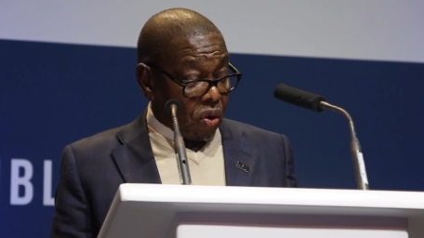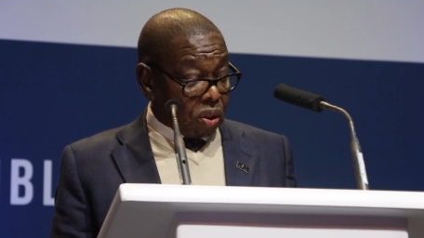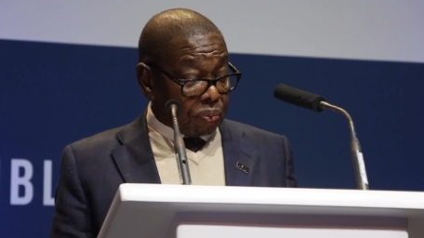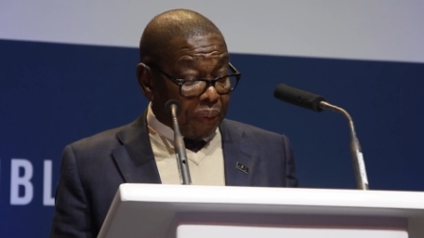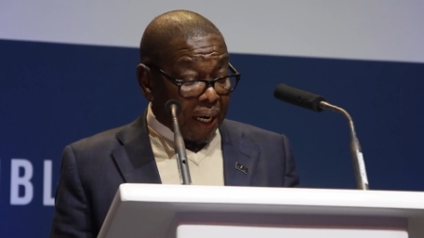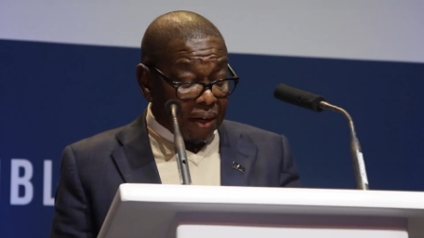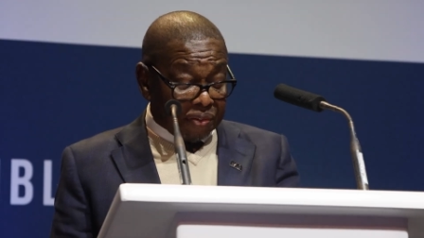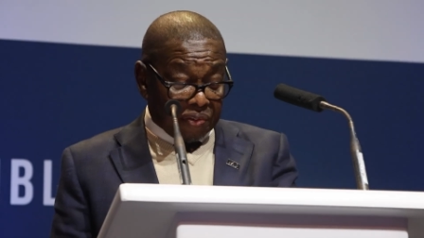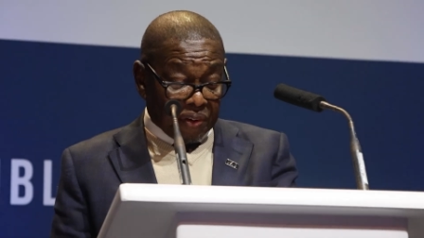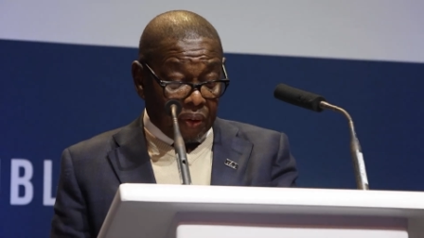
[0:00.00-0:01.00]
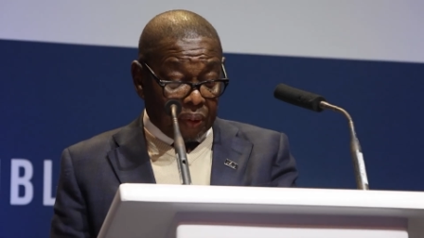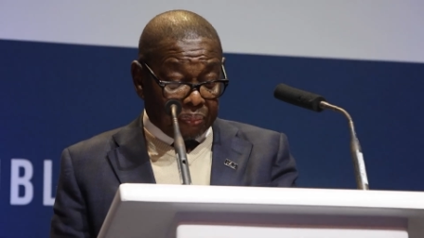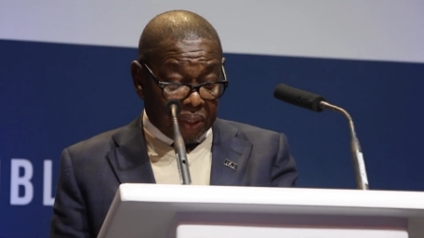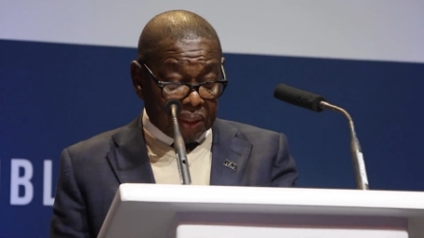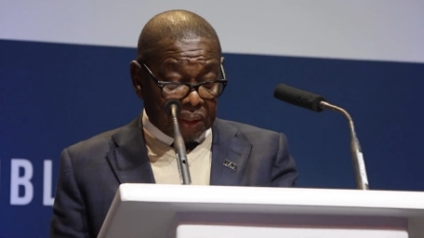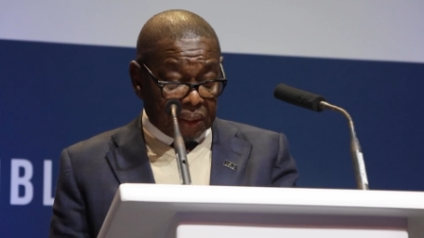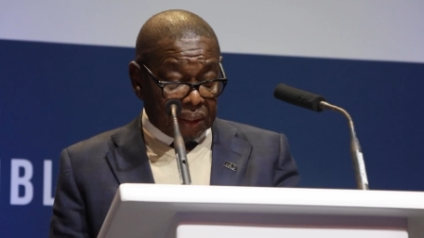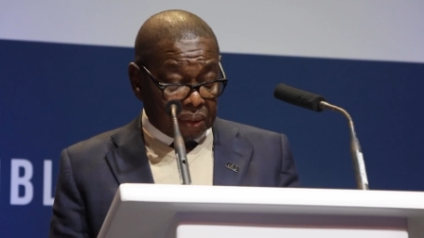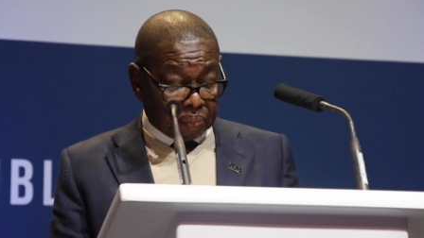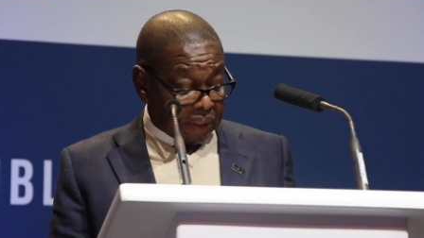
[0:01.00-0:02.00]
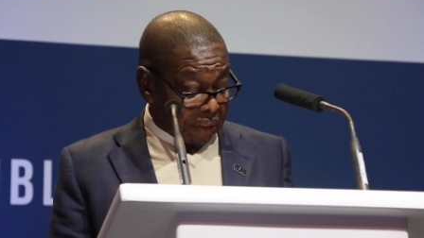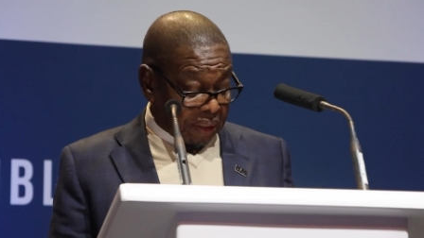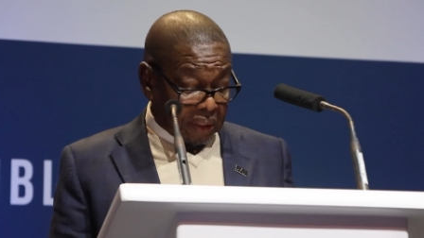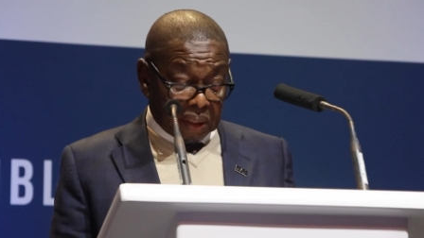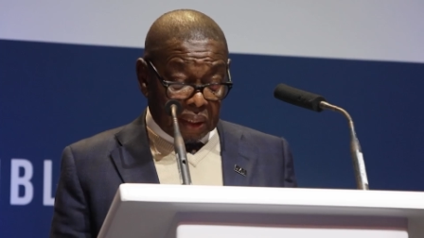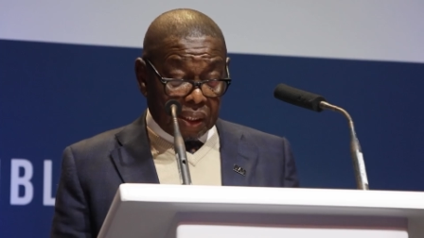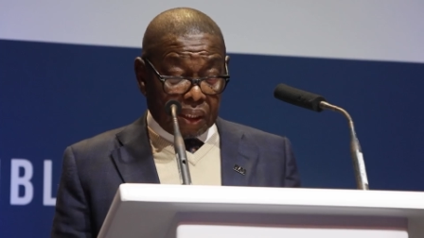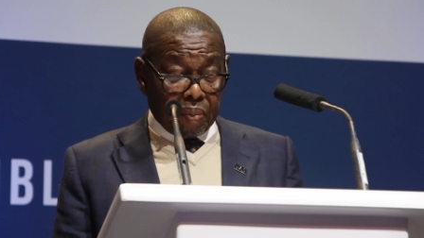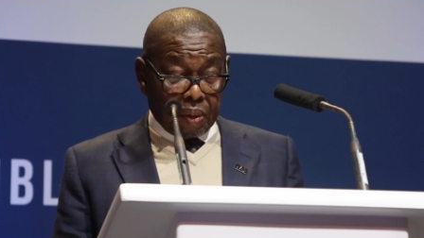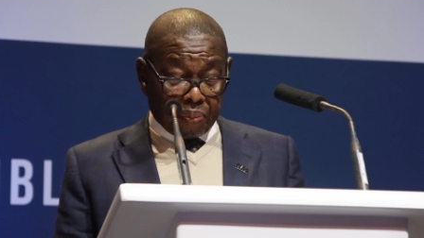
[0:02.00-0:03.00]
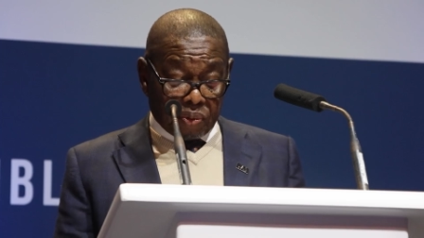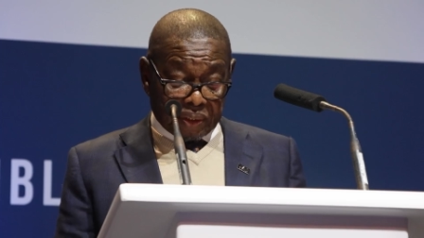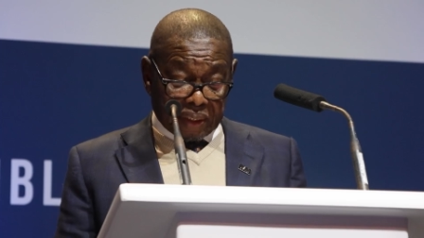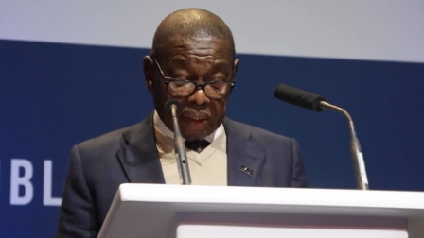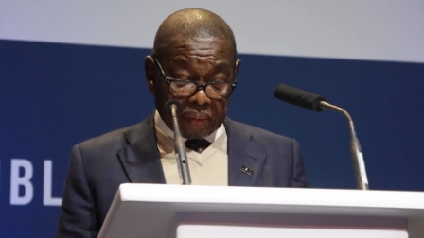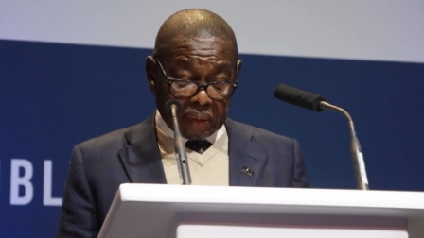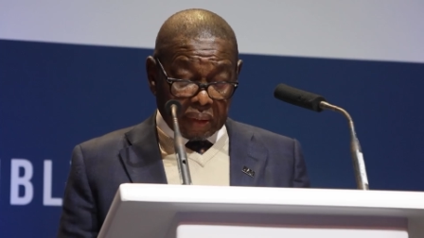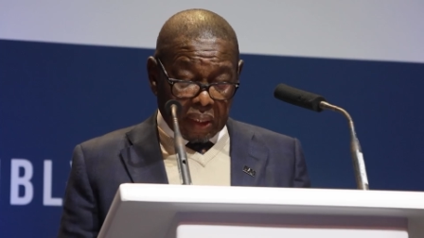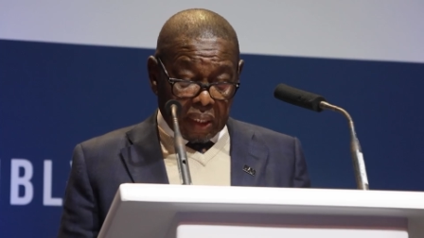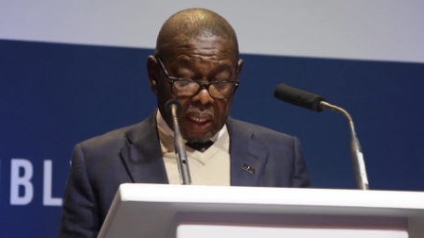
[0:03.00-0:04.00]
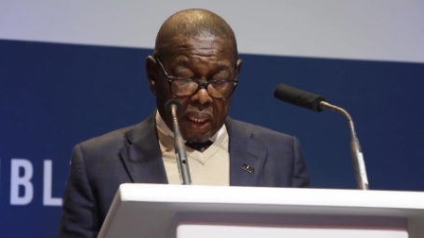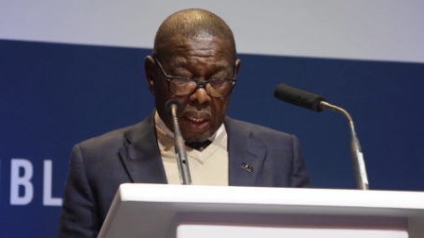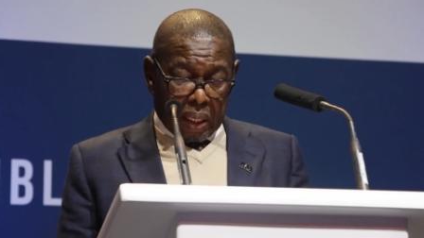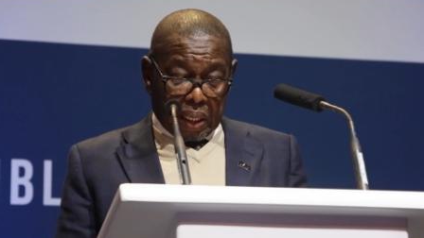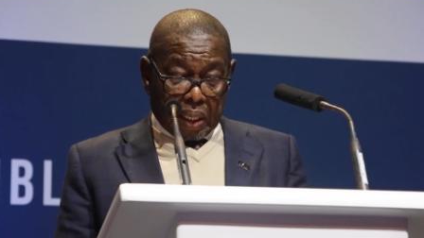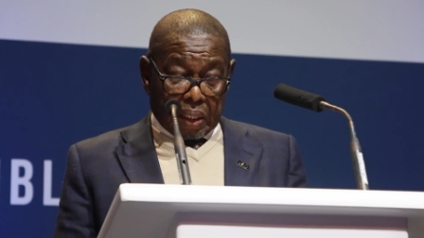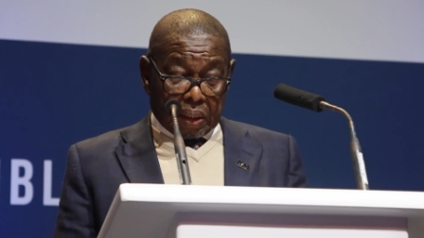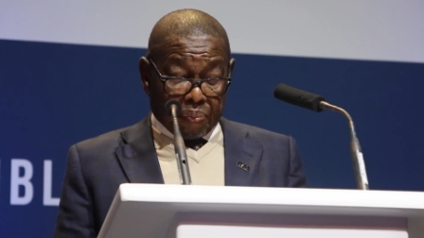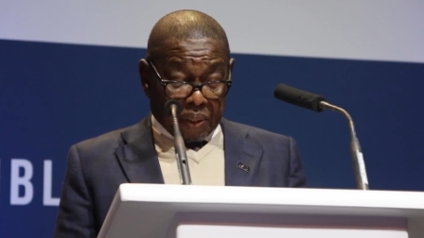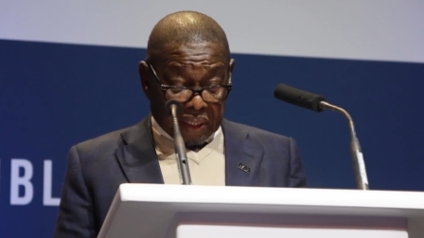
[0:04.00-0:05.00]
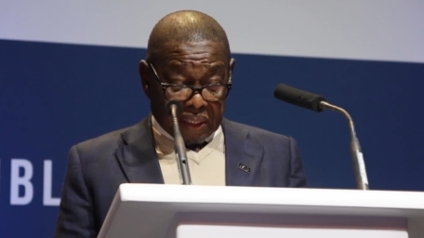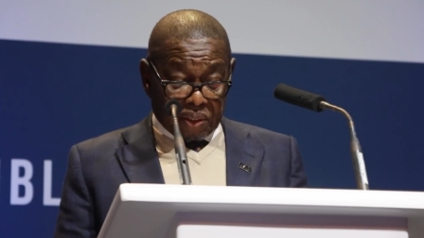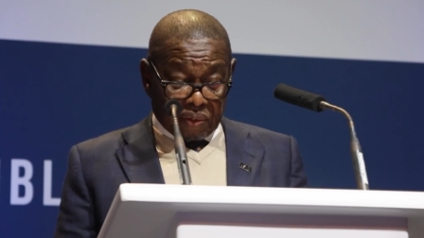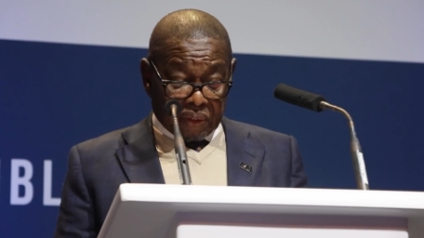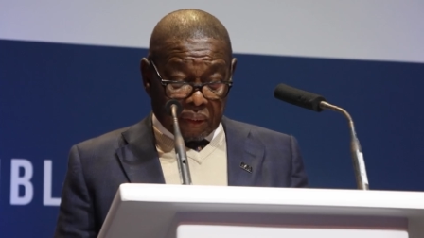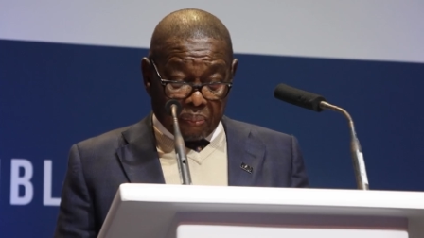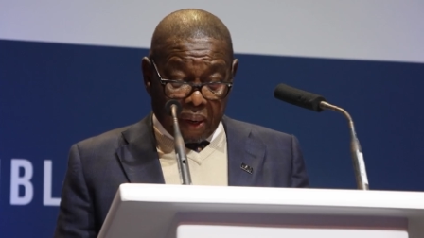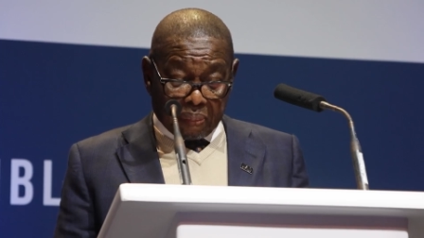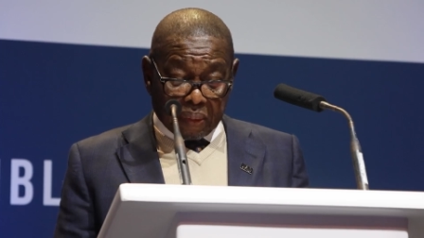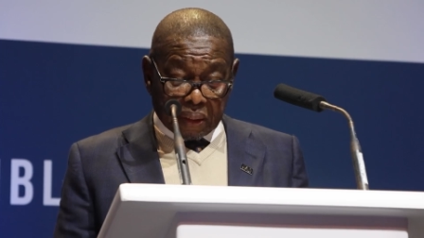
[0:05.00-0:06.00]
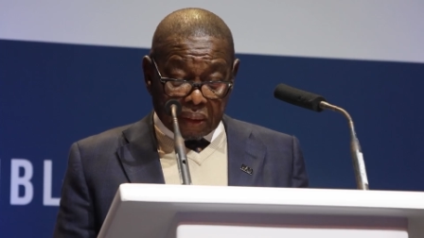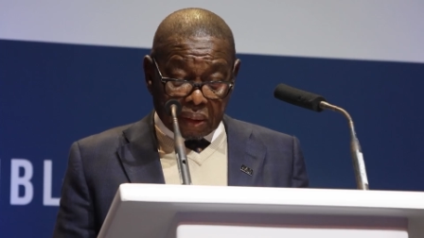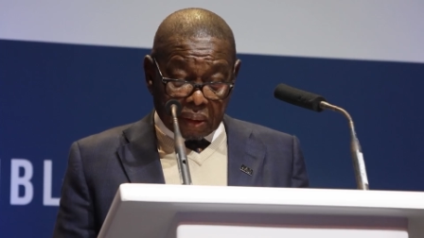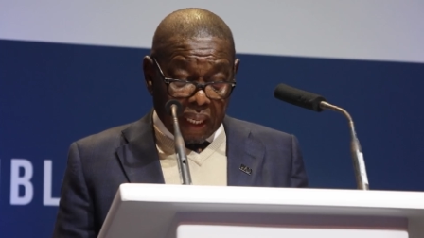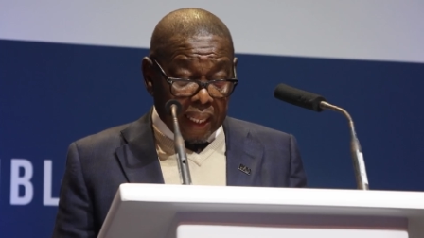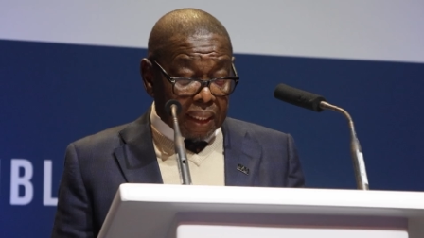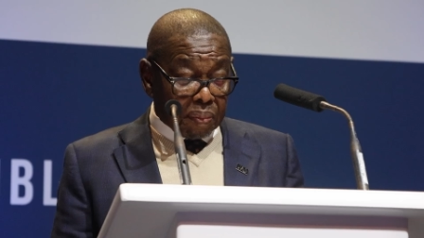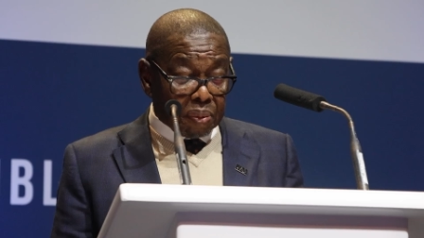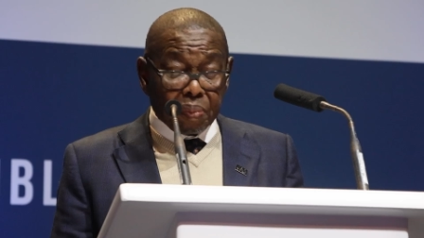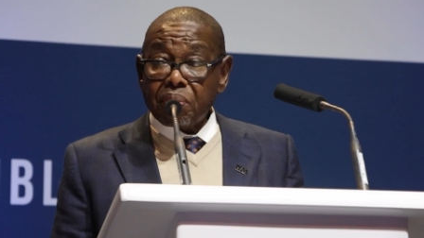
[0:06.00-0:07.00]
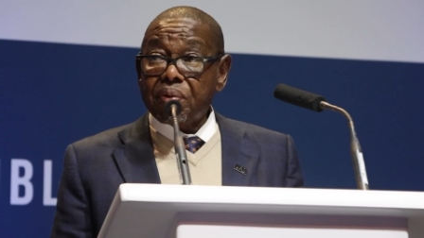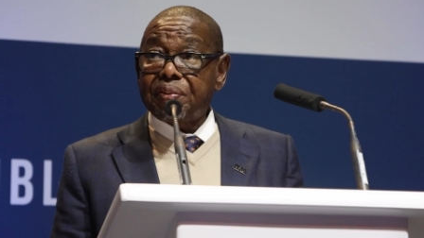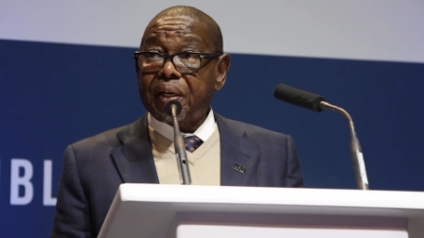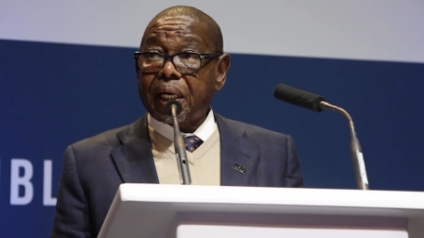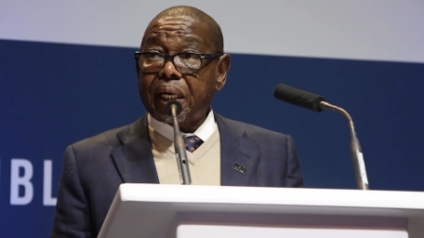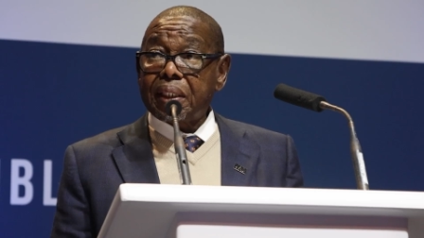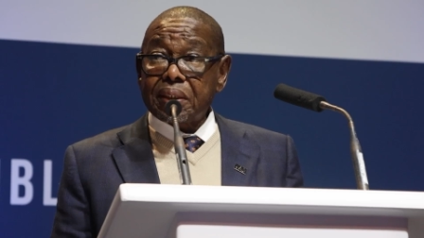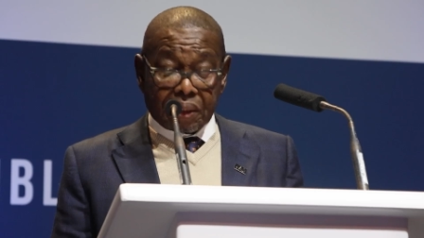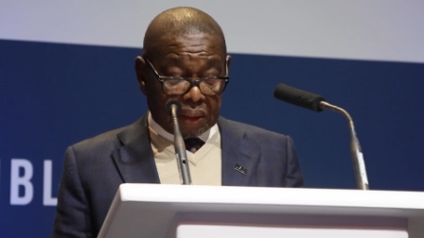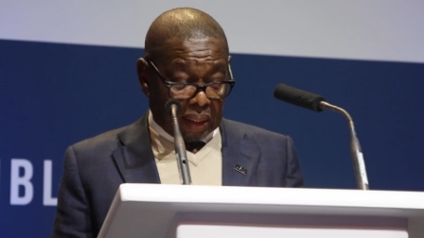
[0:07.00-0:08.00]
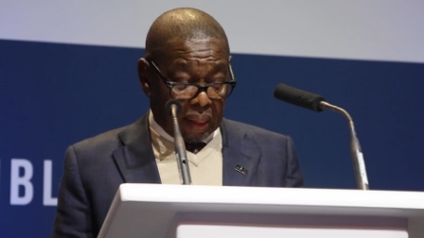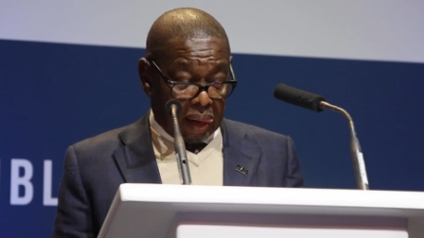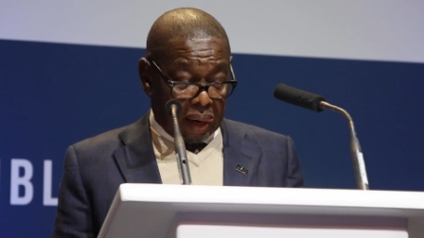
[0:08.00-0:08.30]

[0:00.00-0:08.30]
On behalf of our President, Mr. Cyril Ramaphosa, the President of the Republic, and the people of our country,